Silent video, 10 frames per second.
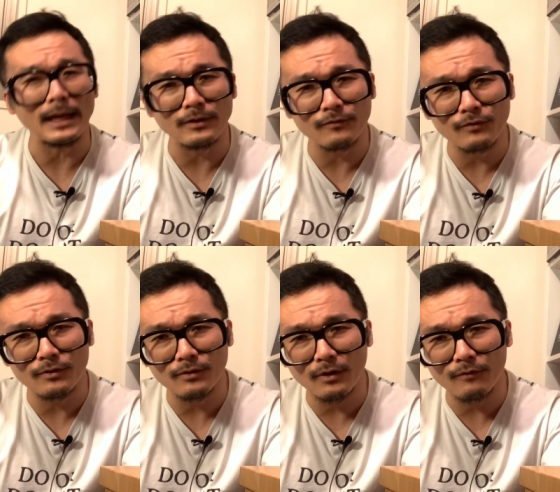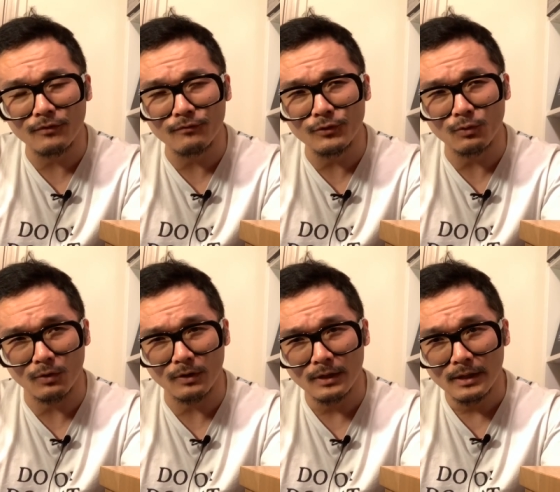of the of the
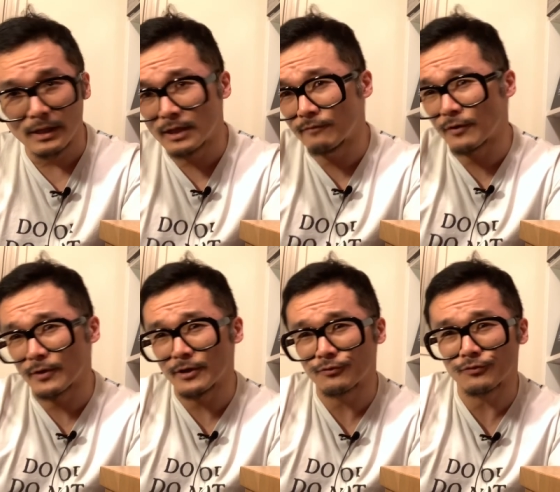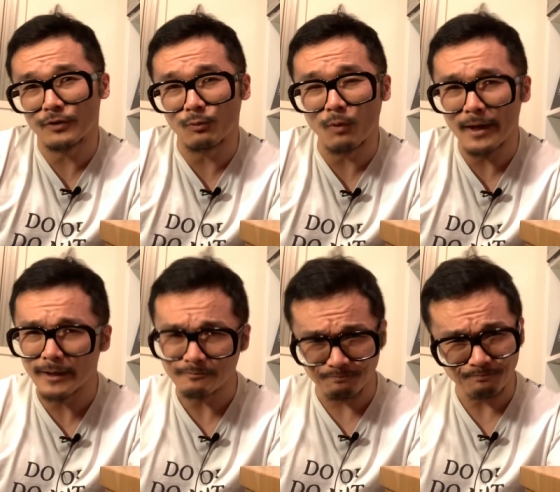viewer in a very interesting
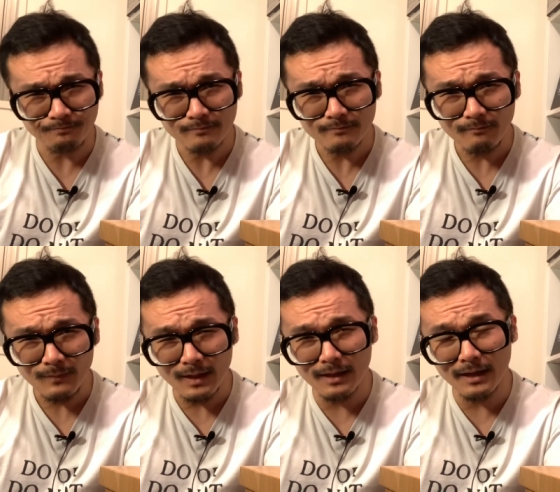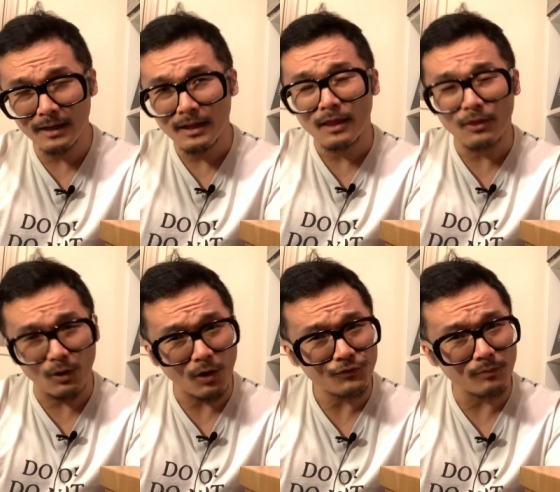way. Uh, there
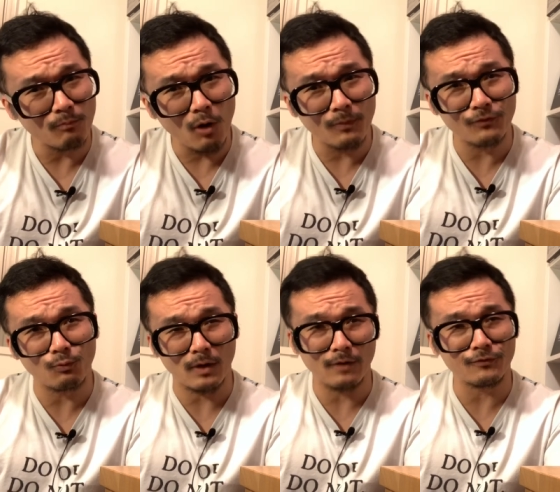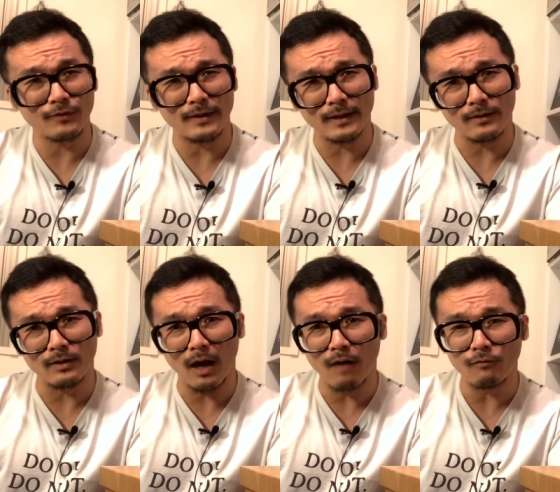are some moments where I would say that the
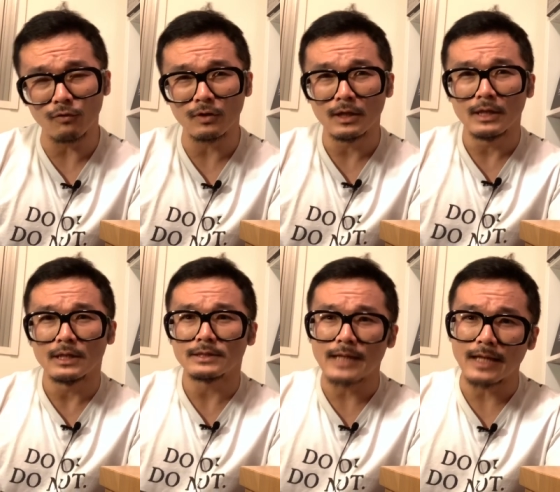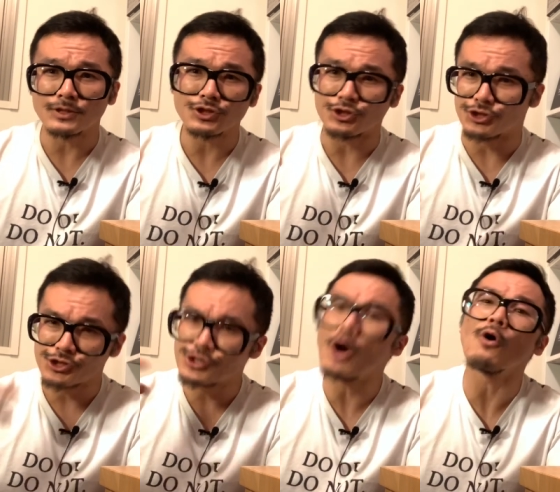novel tends to
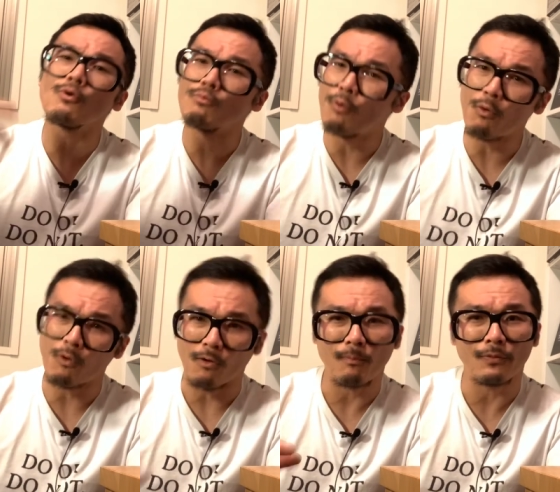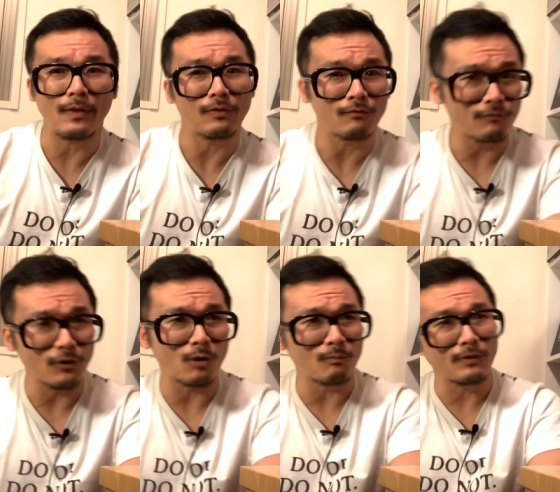show more than the
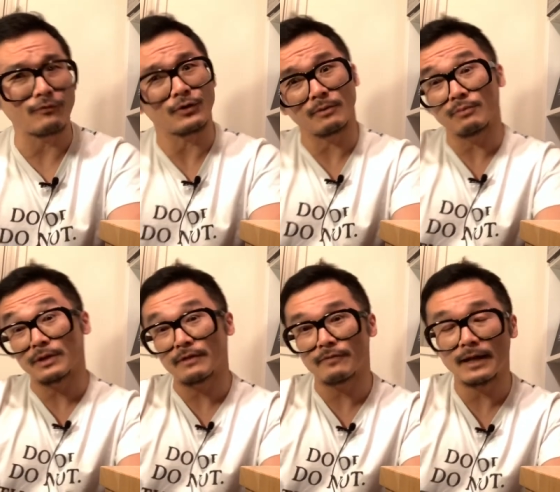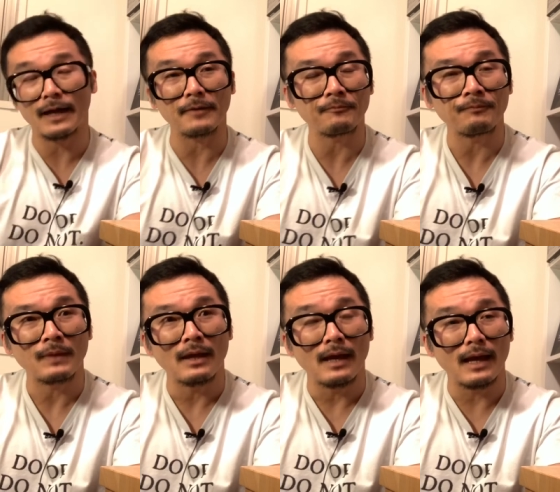film, if you can believe that.
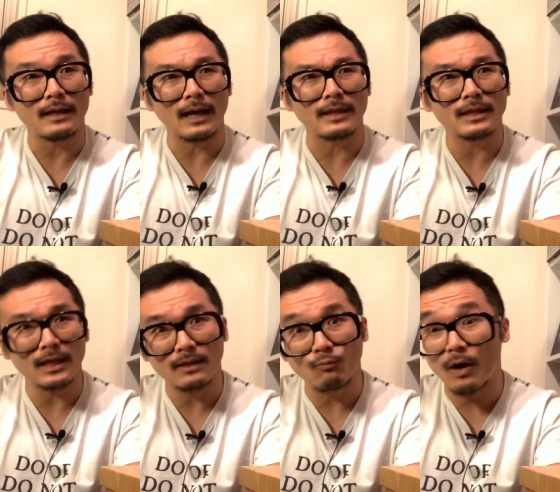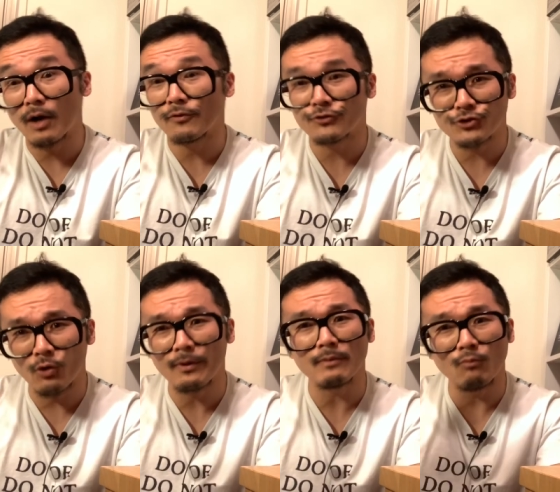And I think while
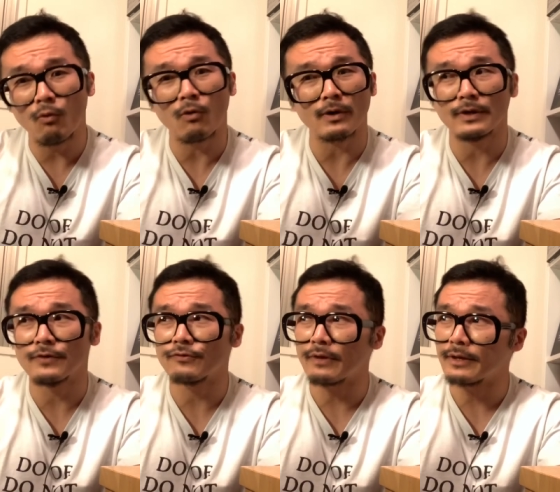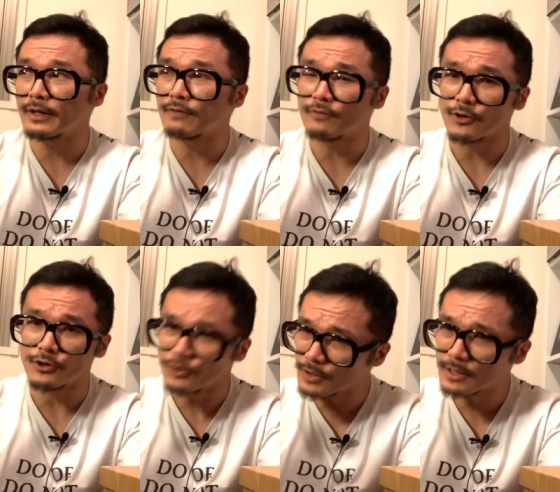showing more is, I think, a very
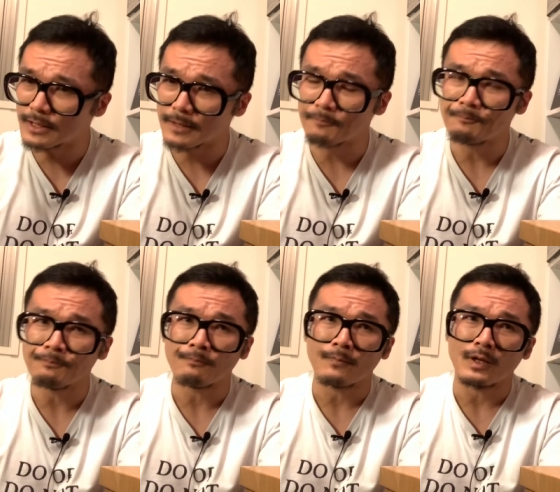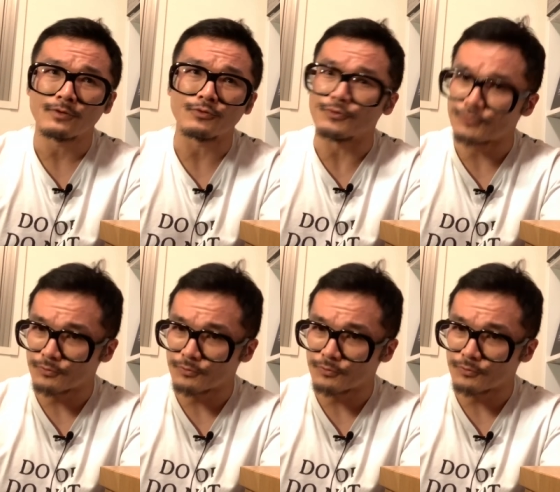good thing to a certain